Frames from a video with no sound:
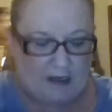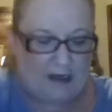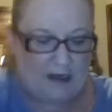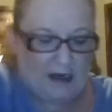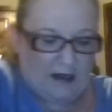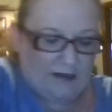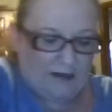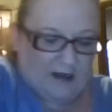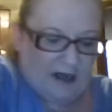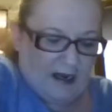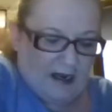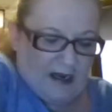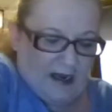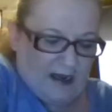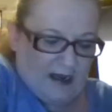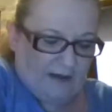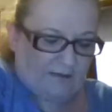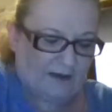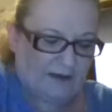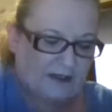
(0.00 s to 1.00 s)
And then I
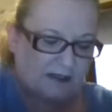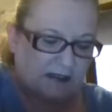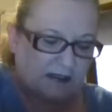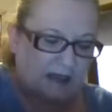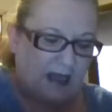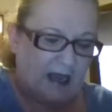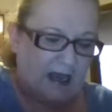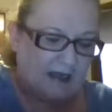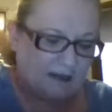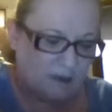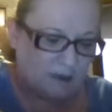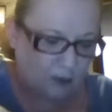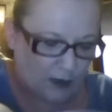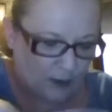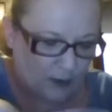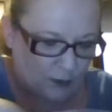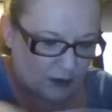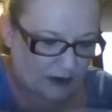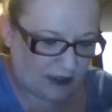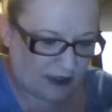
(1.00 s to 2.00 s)
have this last
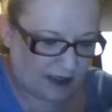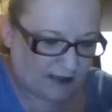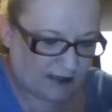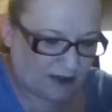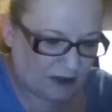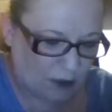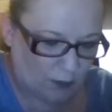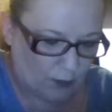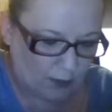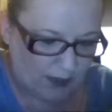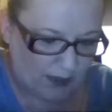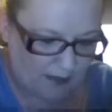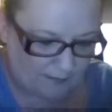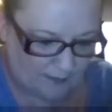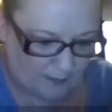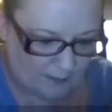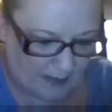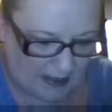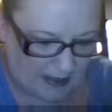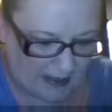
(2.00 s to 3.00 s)
one, which I don't have
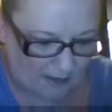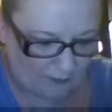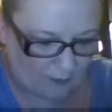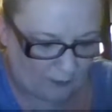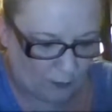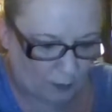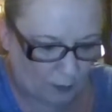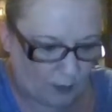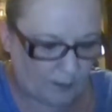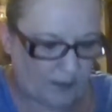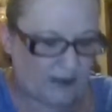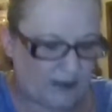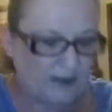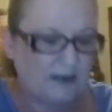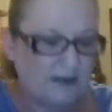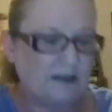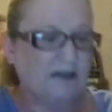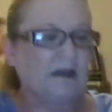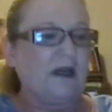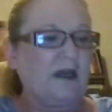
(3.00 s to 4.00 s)
the band for, but
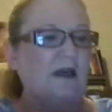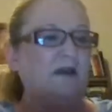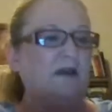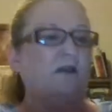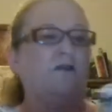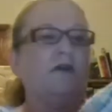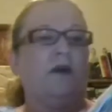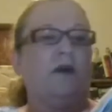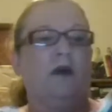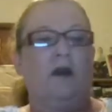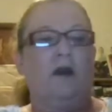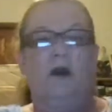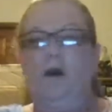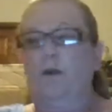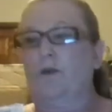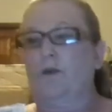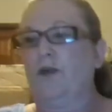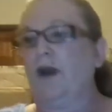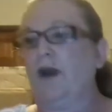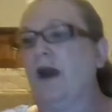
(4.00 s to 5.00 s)
it's kind of
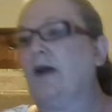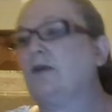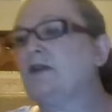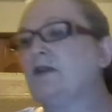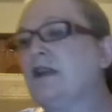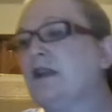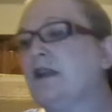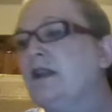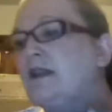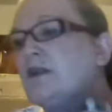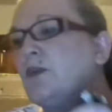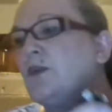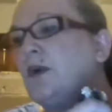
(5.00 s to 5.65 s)
browns. And this